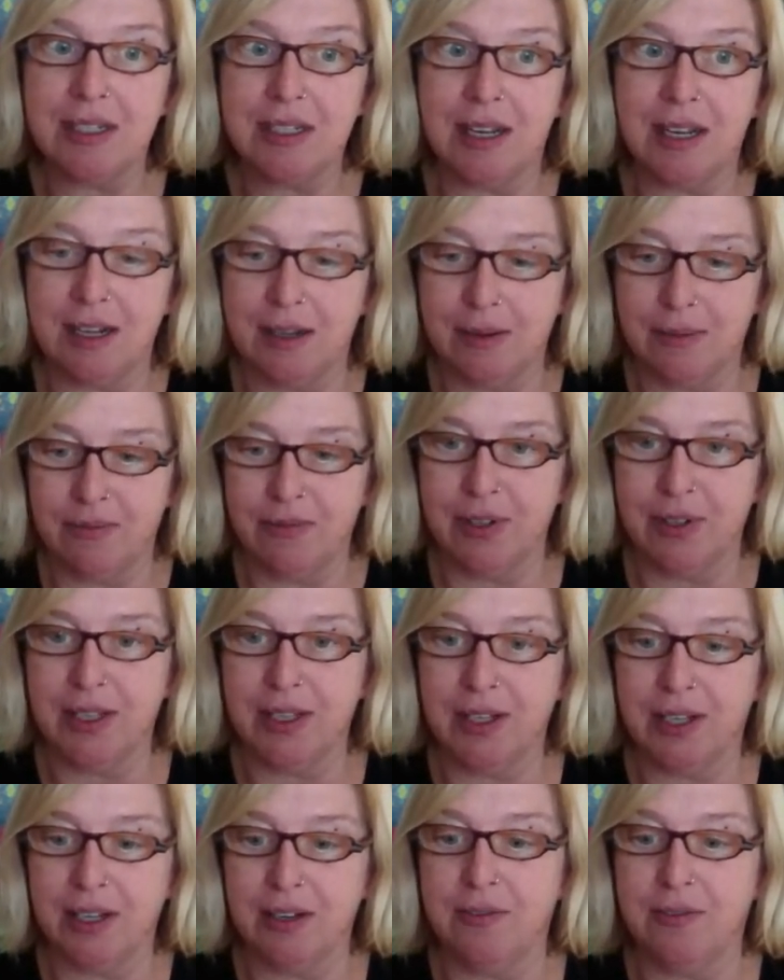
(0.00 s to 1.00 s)
I'm really
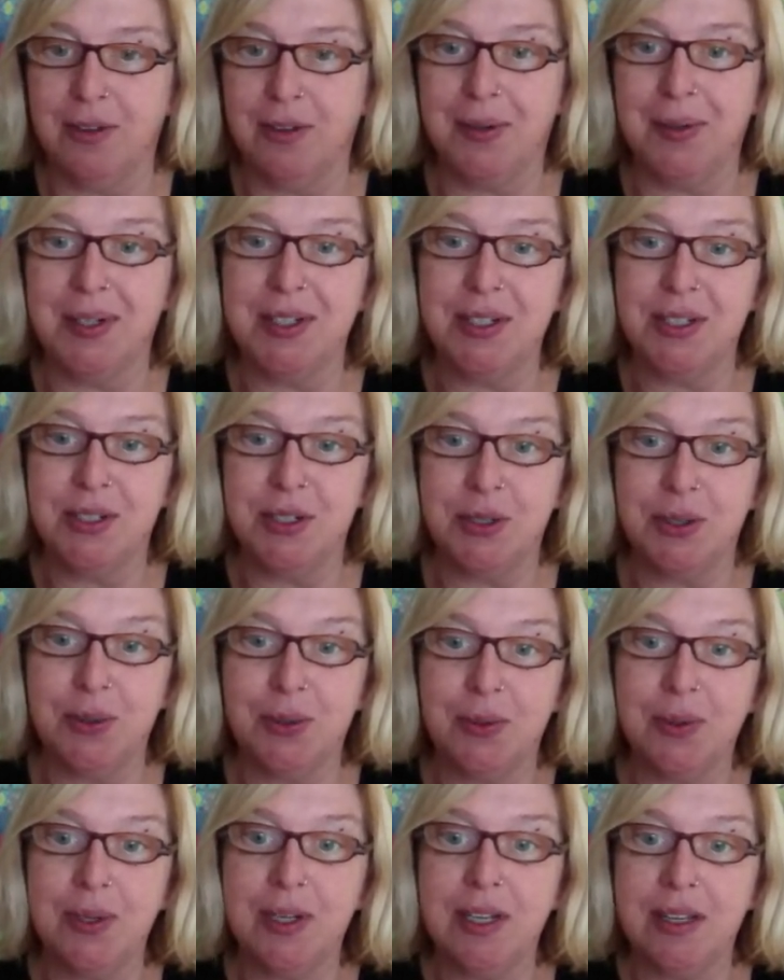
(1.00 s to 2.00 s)
looking forward
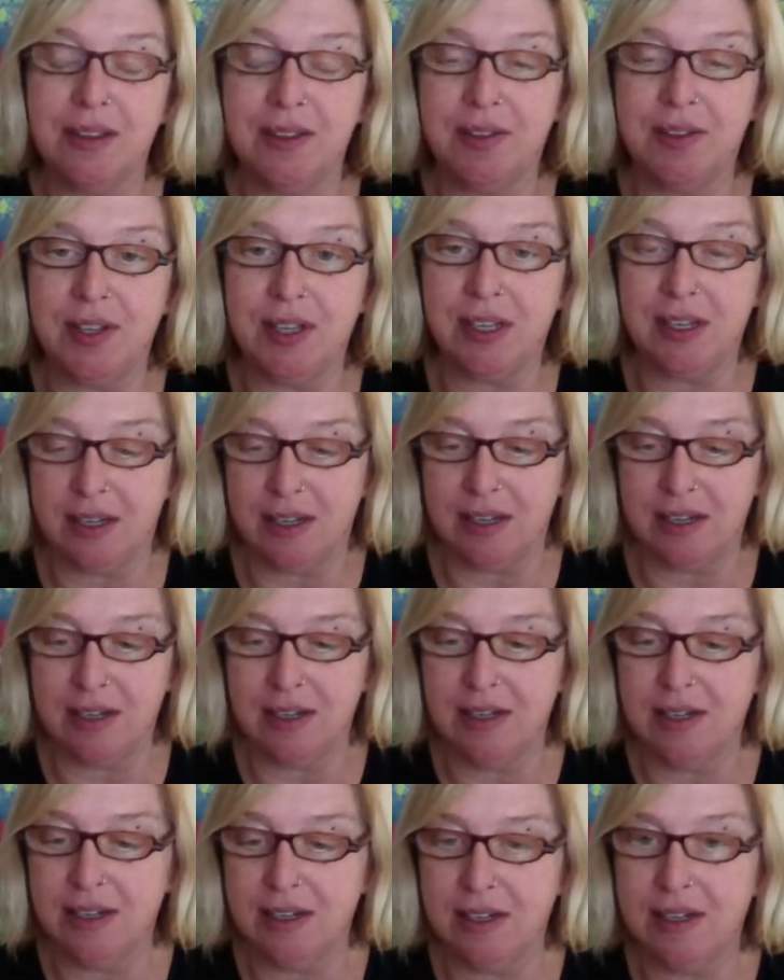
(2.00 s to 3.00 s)
to the
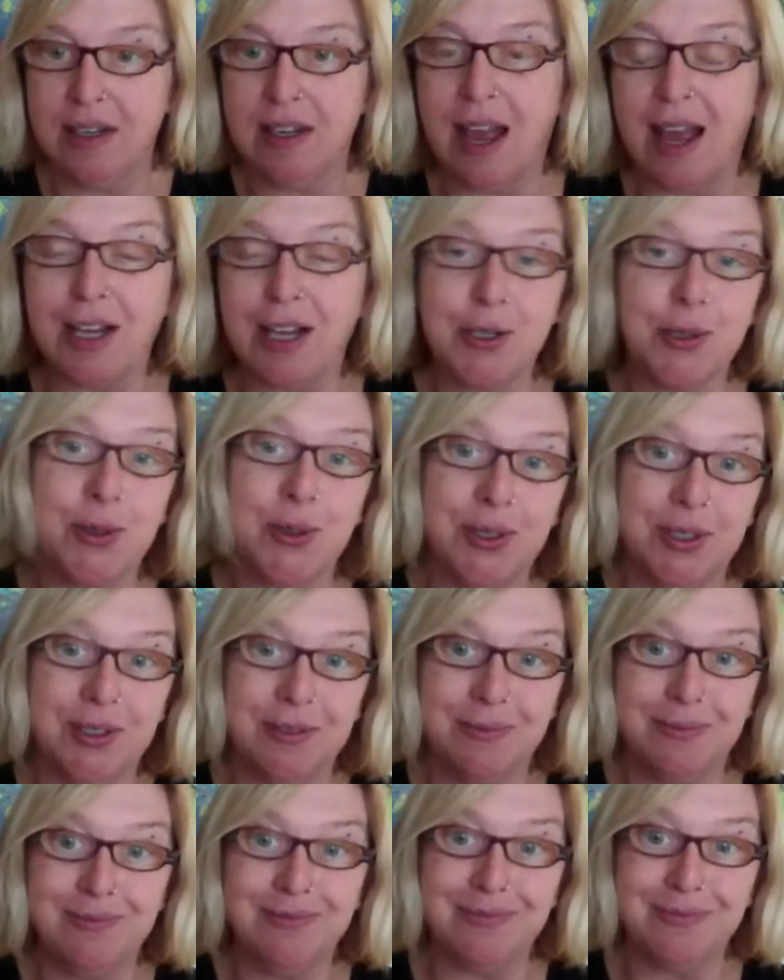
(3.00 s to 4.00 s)
actual